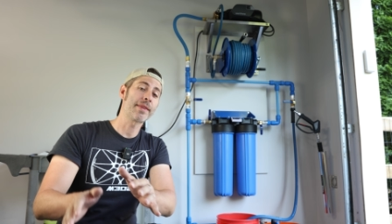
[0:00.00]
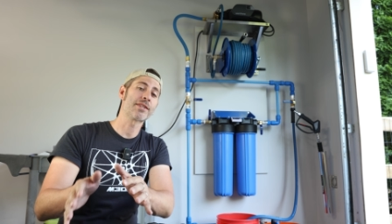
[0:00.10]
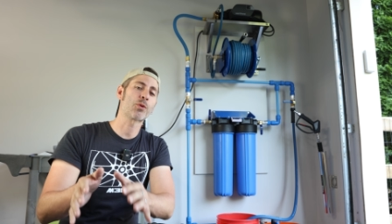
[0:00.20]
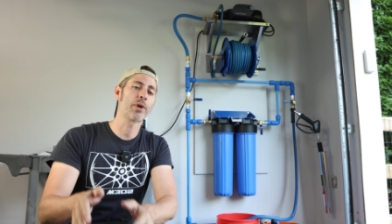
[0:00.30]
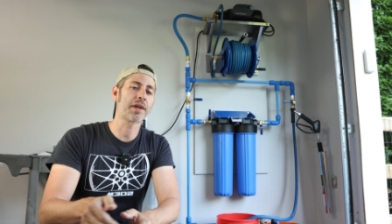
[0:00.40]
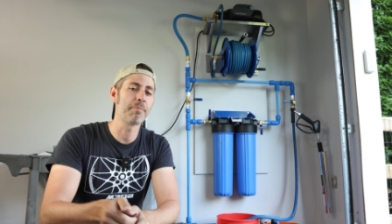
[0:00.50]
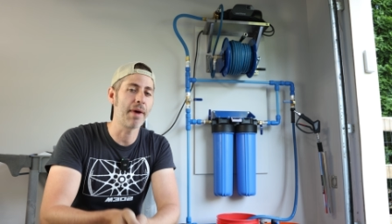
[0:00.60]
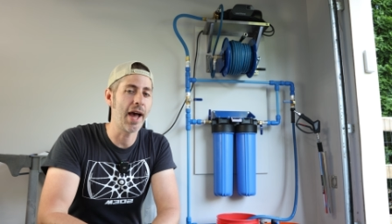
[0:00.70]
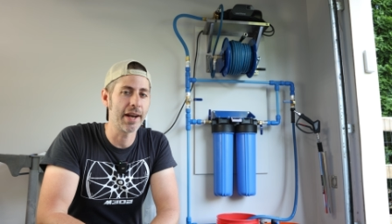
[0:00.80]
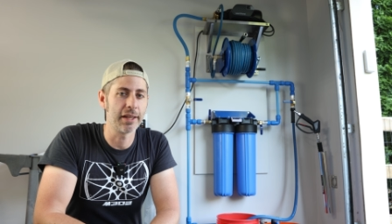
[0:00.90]
make this quick
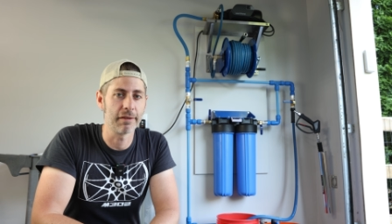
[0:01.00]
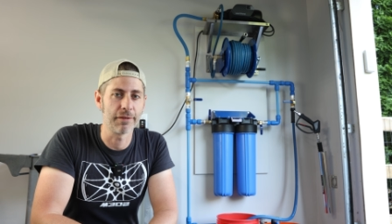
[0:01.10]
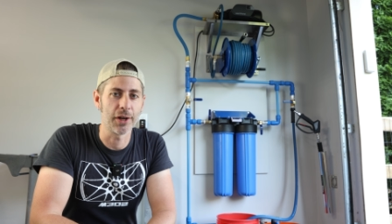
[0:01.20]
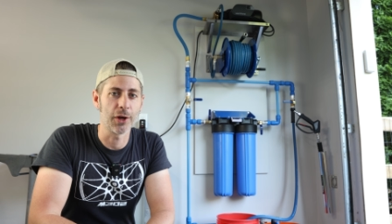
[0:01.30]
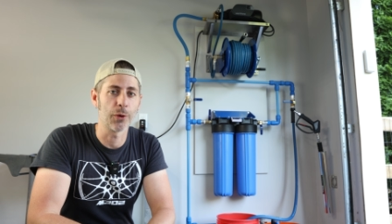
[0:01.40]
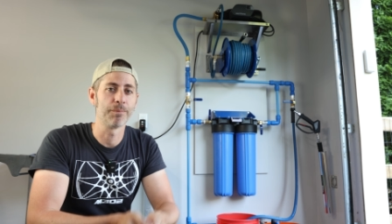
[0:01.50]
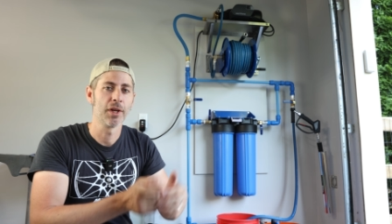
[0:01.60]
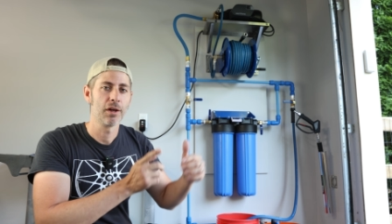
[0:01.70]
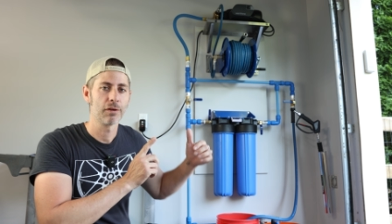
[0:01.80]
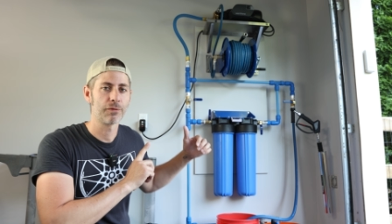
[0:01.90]
companion video
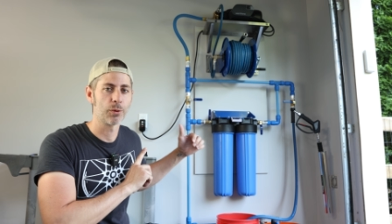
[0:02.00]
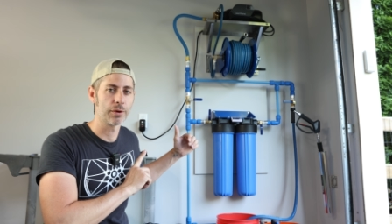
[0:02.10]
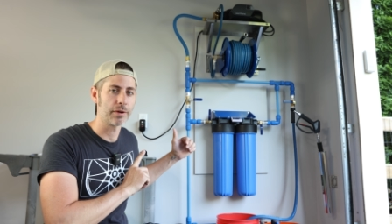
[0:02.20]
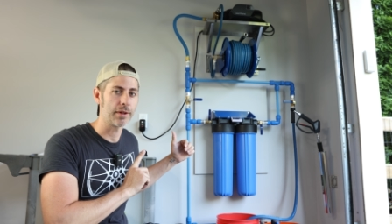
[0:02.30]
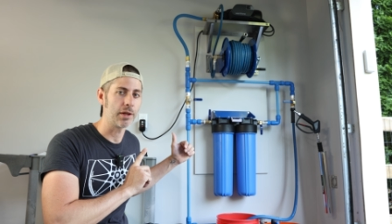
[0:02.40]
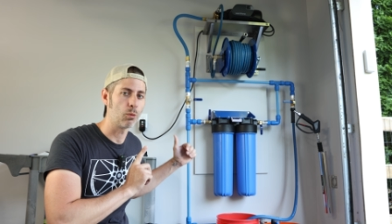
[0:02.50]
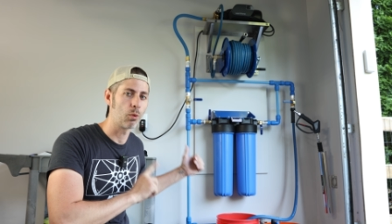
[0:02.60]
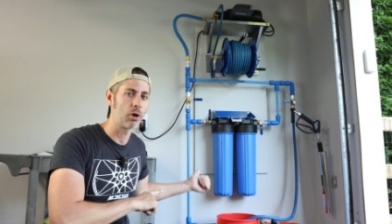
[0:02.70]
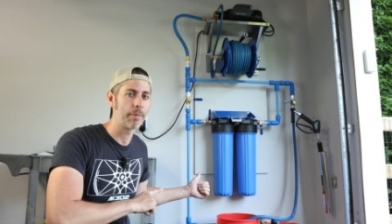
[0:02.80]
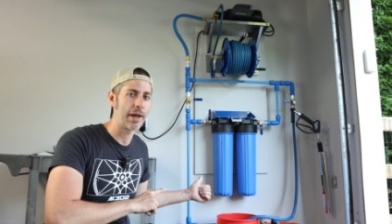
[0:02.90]
for the
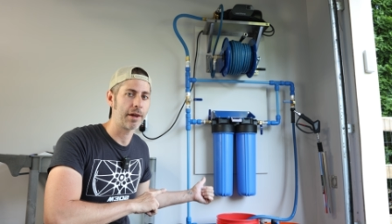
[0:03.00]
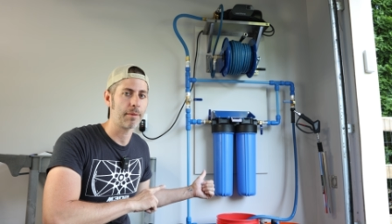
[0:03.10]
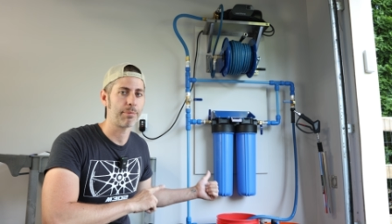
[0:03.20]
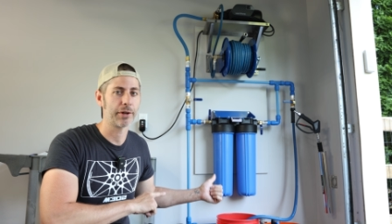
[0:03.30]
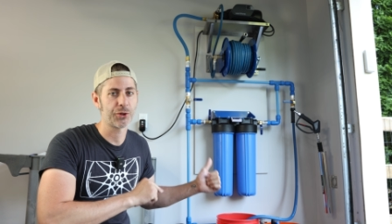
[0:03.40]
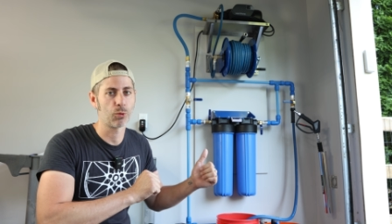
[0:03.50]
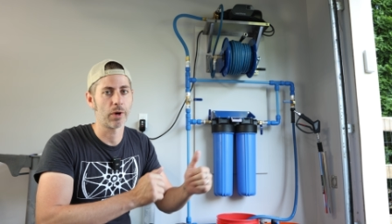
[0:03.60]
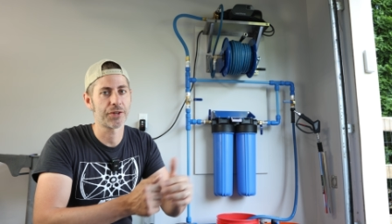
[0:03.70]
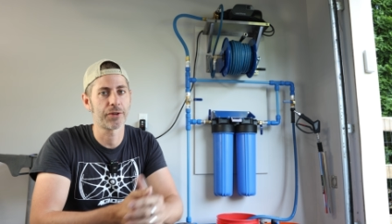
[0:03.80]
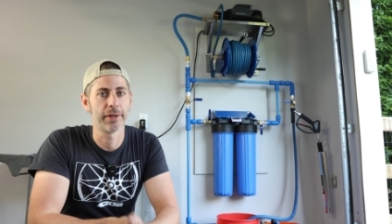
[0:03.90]
wall-mounted pressure
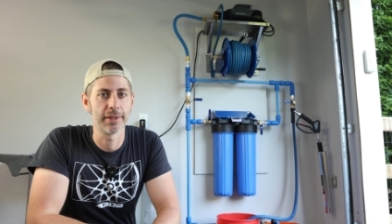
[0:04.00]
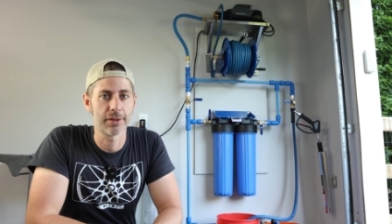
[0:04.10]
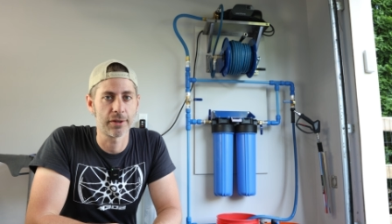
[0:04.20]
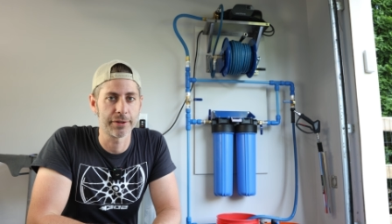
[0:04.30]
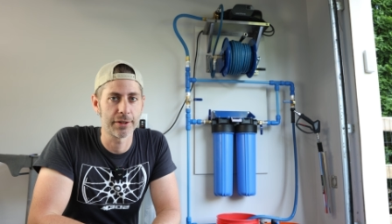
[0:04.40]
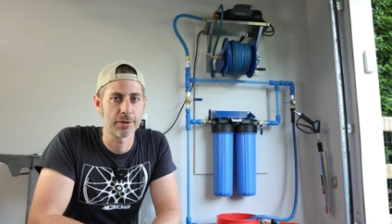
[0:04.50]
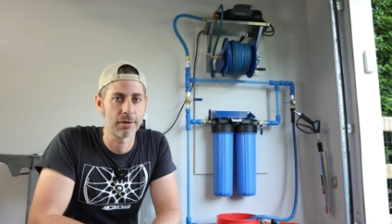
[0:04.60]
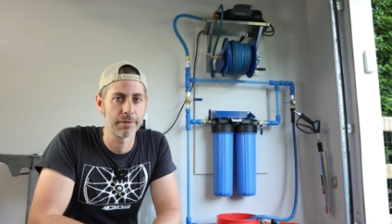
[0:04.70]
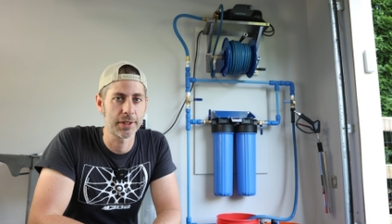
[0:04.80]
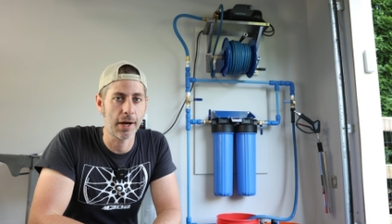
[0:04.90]
washer install to
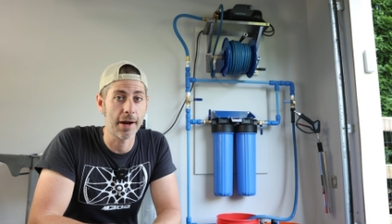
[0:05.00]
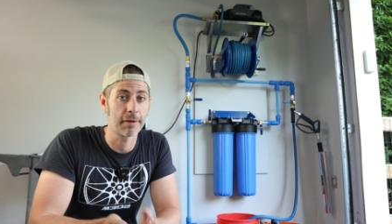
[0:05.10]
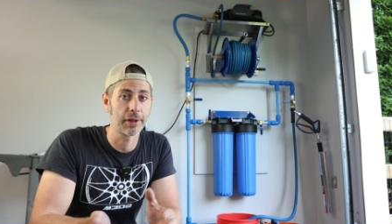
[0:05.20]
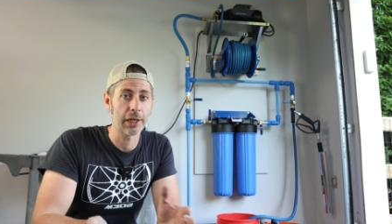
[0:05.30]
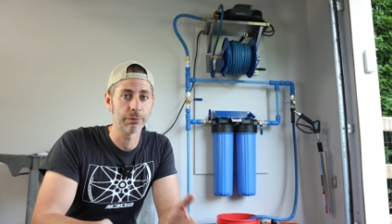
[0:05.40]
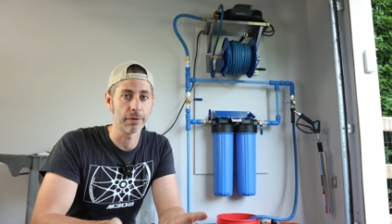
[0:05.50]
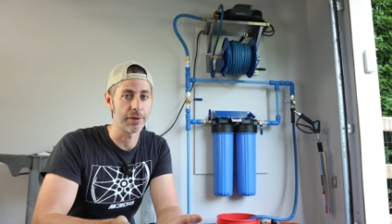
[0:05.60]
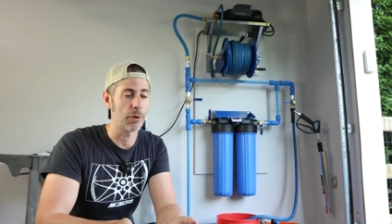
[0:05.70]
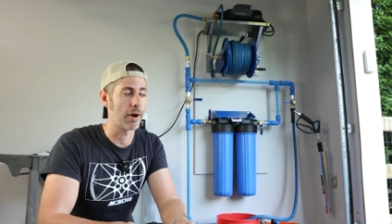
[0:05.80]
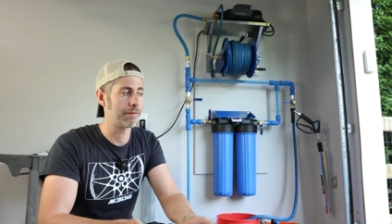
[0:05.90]
serve as kind of like a review.